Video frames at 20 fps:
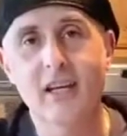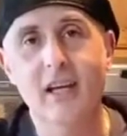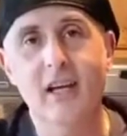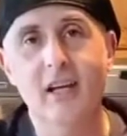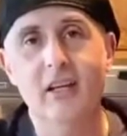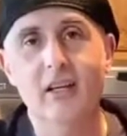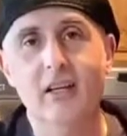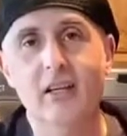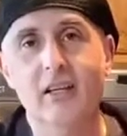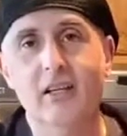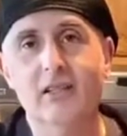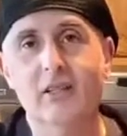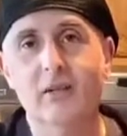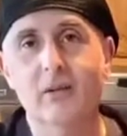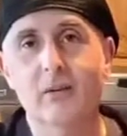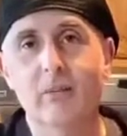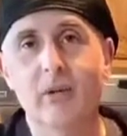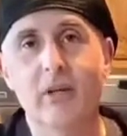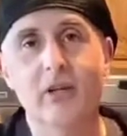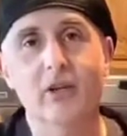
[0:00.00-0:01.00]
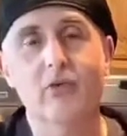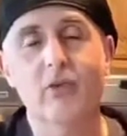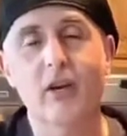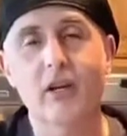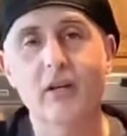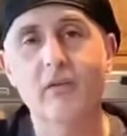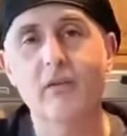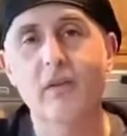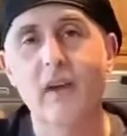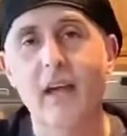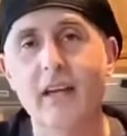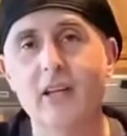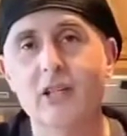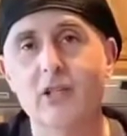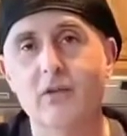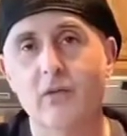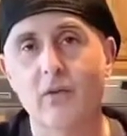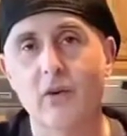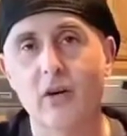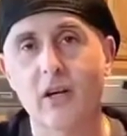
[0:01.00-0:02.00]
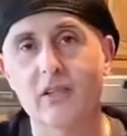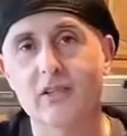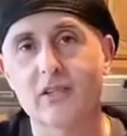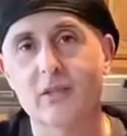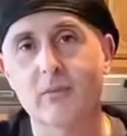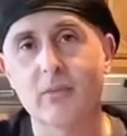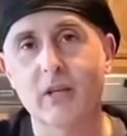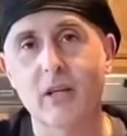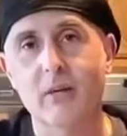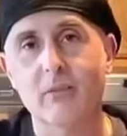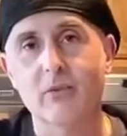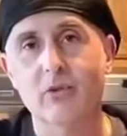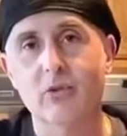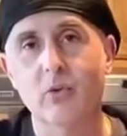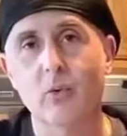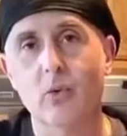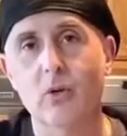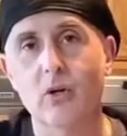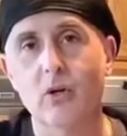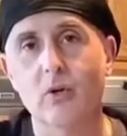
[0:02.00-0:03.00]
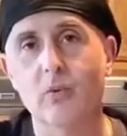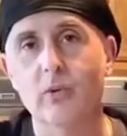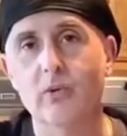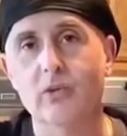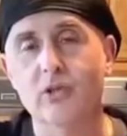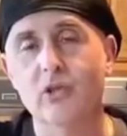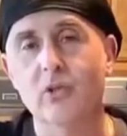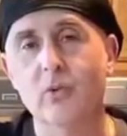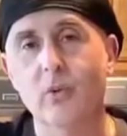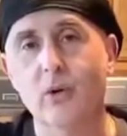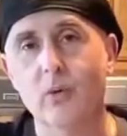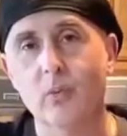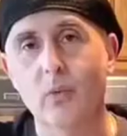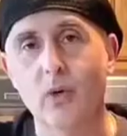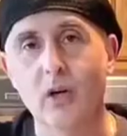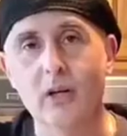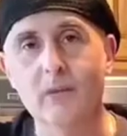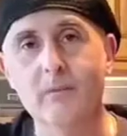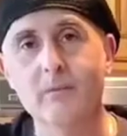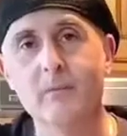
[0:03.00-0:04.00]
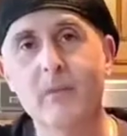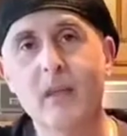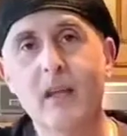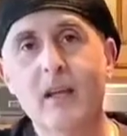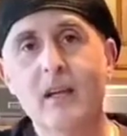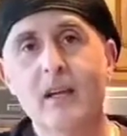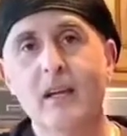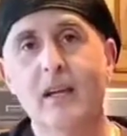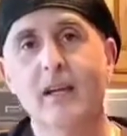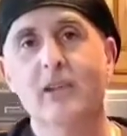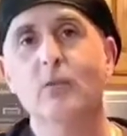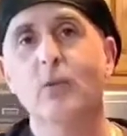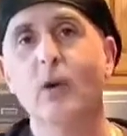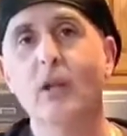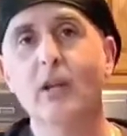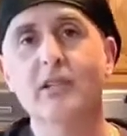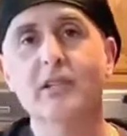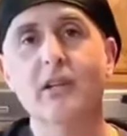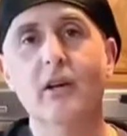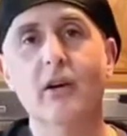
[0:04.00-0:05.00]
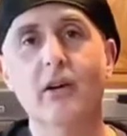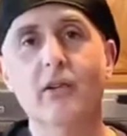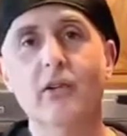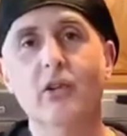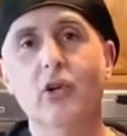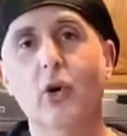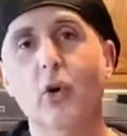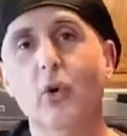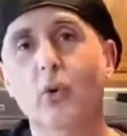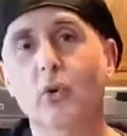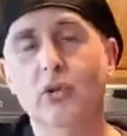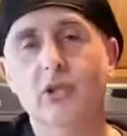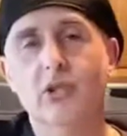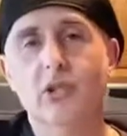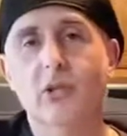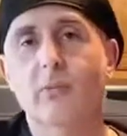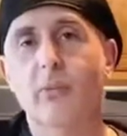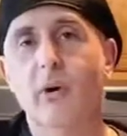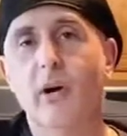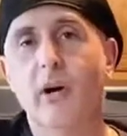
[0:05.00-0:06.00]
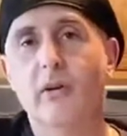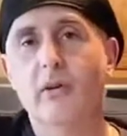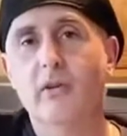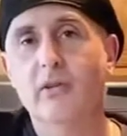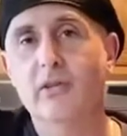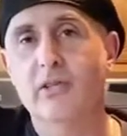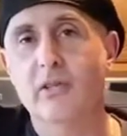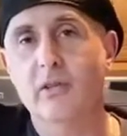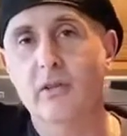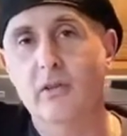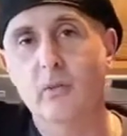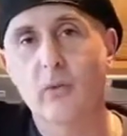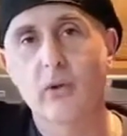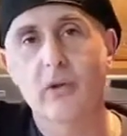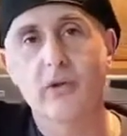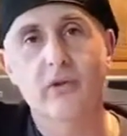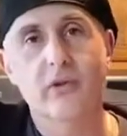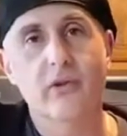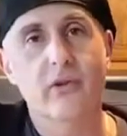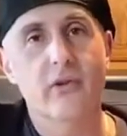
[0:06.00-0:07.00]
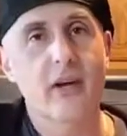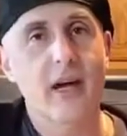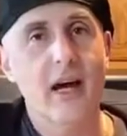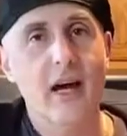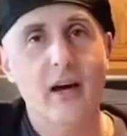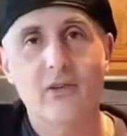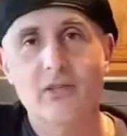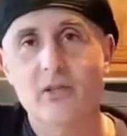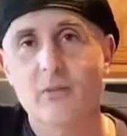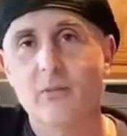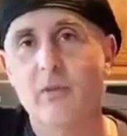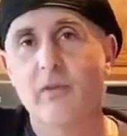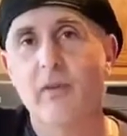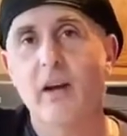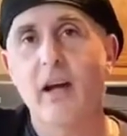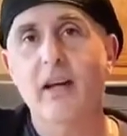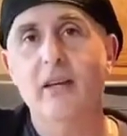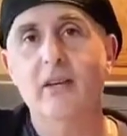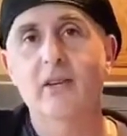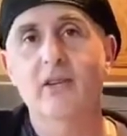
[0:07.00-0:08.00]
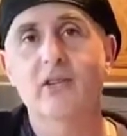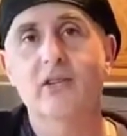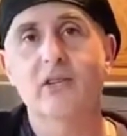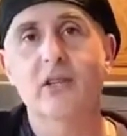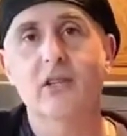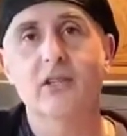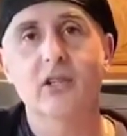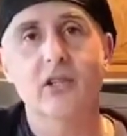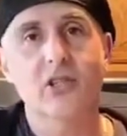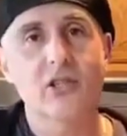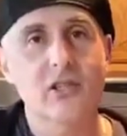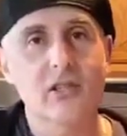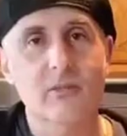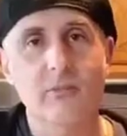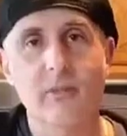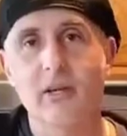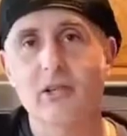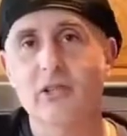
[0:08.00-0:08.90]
And it's been a great advantage for us to be able to work with 211, as well as our other coalition partners, and whether they're the housing providers, addiction